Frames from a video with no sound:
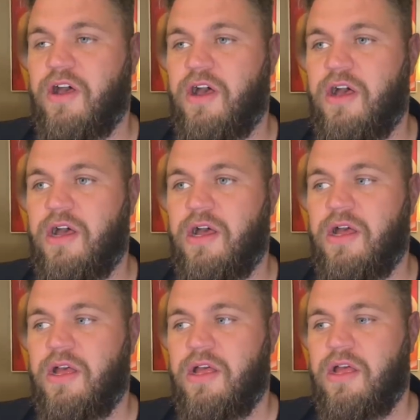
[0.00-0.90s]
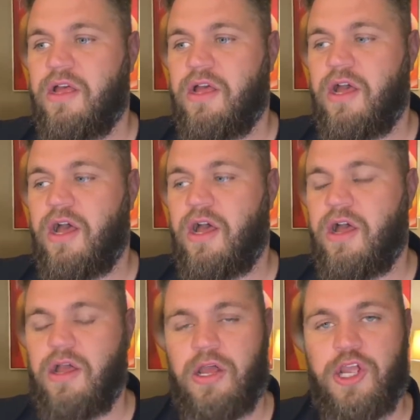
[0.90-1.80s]
Uh,
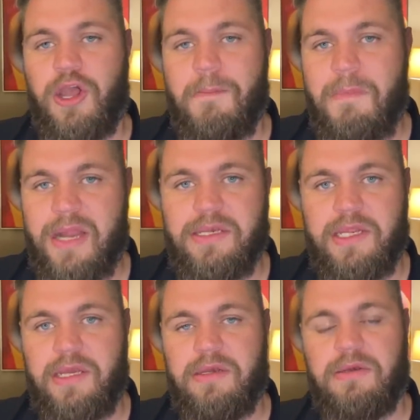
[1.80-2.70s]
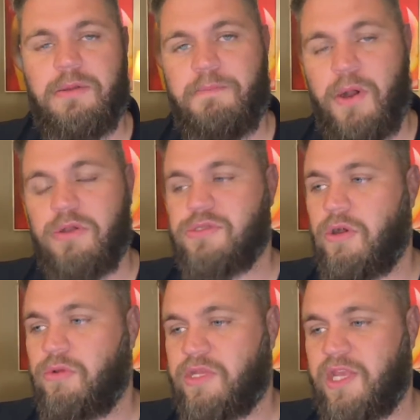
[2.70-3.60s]
a commanding box
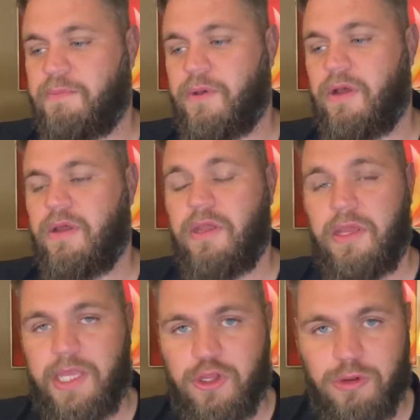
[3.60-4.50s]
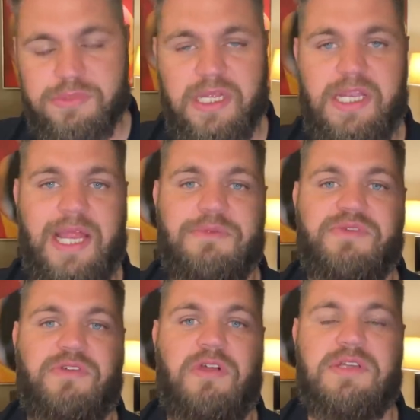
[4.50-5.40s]
goalkeeper. He comes and claims
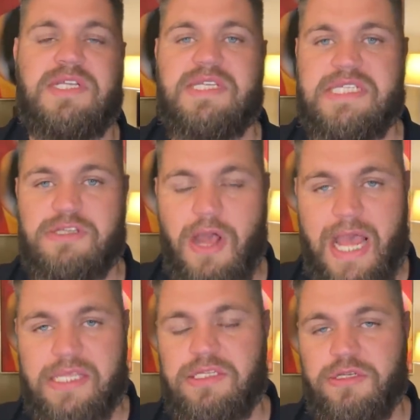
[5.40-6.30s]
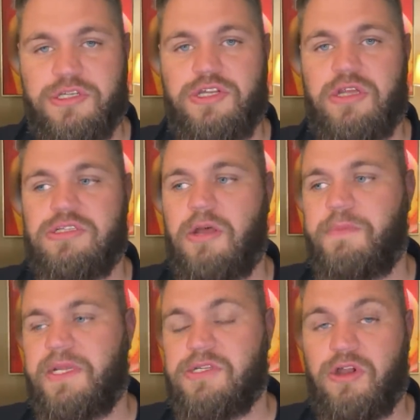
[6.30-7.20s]
for crosses. He's got excellent shot
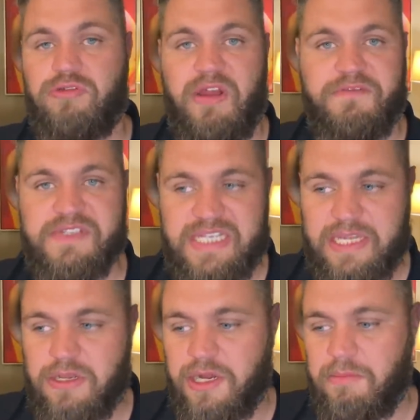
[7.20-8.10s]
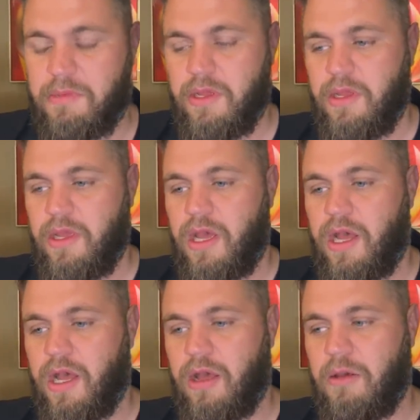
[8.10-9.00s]
stopping. He's got a great physique on him,
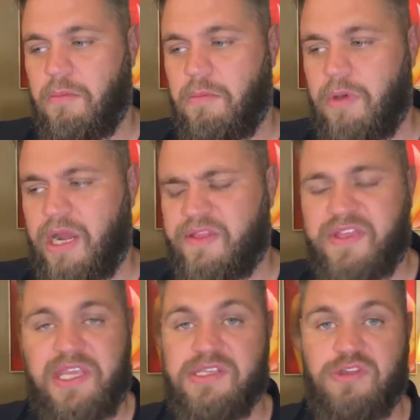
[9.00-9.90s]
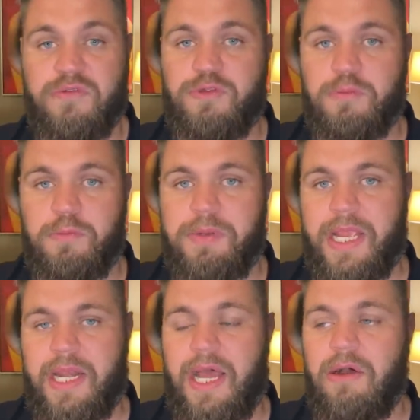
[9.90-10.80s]
um, and I think he's comfortable
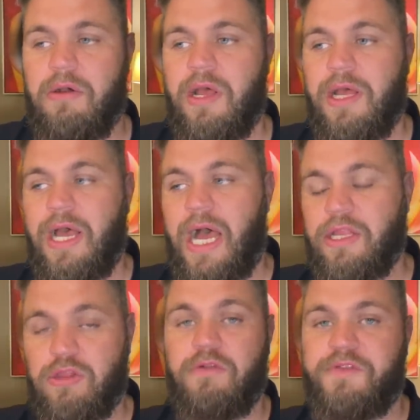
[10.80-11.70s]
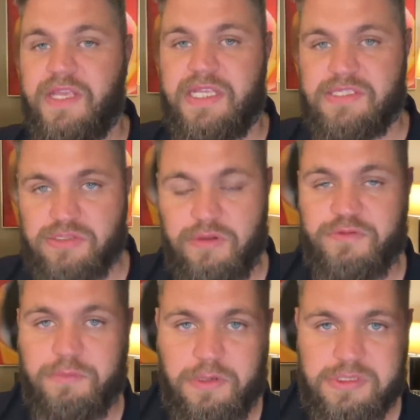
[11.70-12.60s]
playing out. I don't think he's as
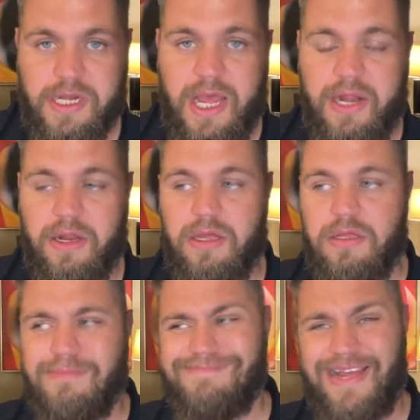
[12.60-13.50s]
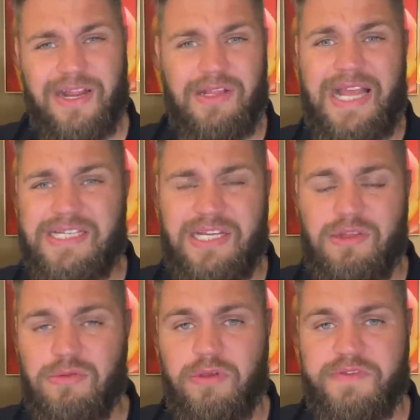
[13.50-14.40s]
comfortable as Onana, and I actually
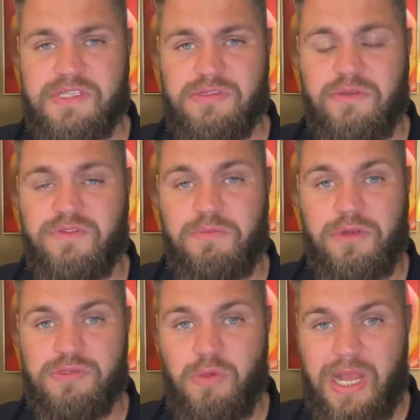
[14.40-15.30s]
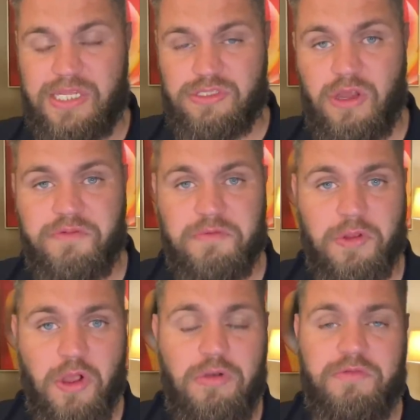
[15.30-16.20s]
don't know if he's as comfortable as what I saw from
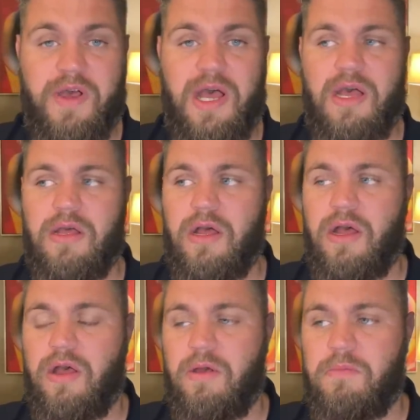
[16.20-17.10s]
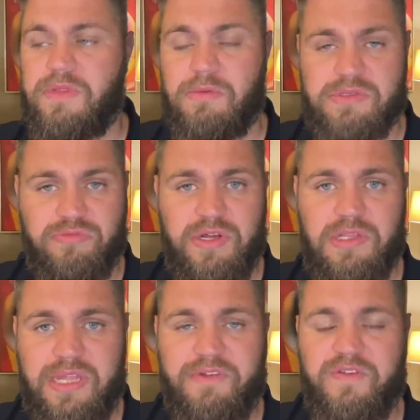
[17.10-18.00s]
Kovar. Um, there was a real
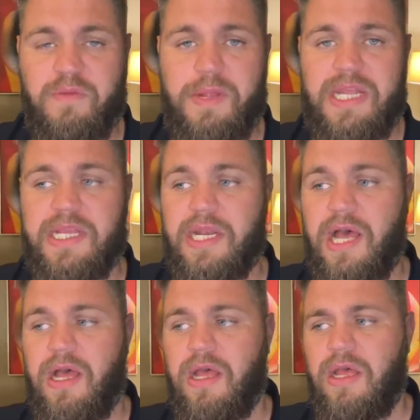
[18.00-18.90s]
level of ability in that.